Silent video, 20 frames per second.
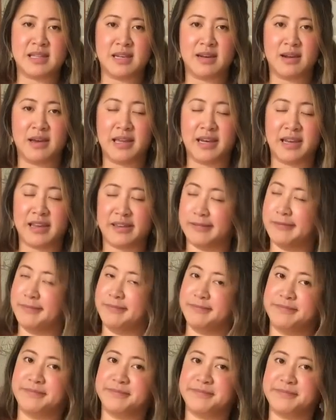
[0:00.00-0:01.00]
the lining.
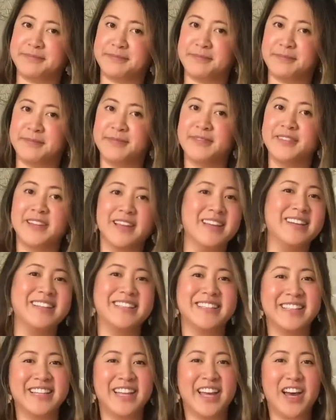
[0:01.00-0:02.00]

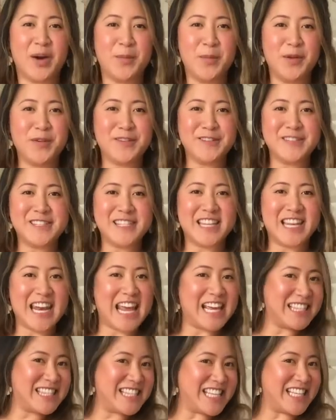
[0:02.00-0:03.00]
I'll move on to the
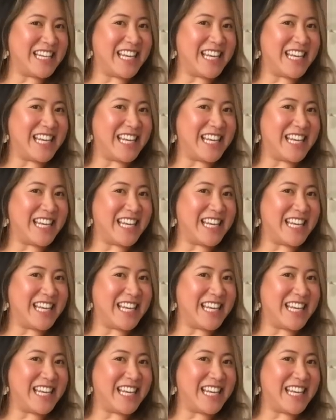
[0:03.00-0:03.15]
next thing